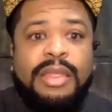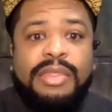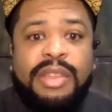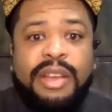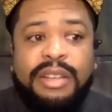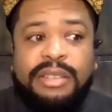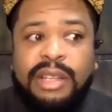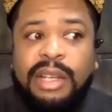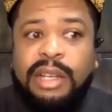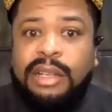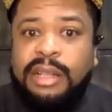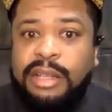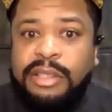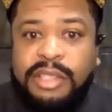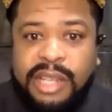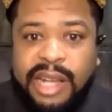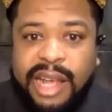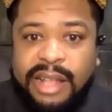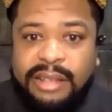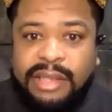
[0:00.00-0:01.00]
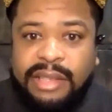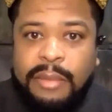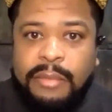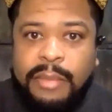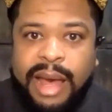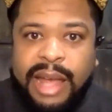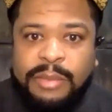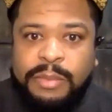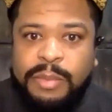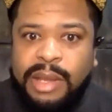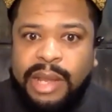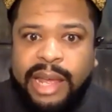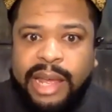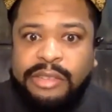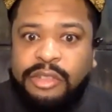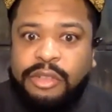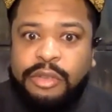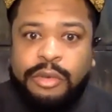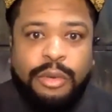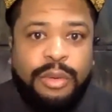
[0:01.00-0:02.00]
there's a good chance they might be like,
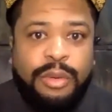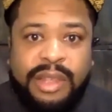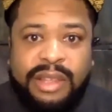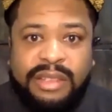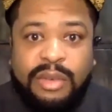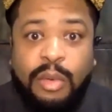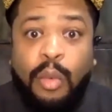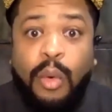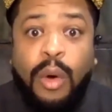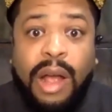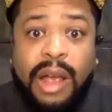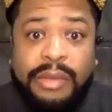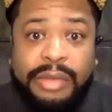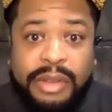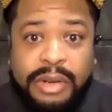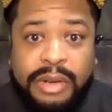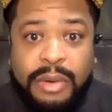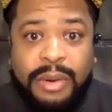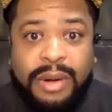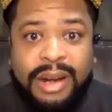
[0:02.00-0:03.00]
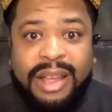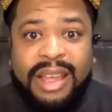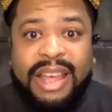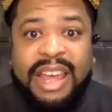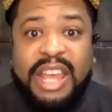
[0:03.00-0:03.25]
screw this, and walk out the door.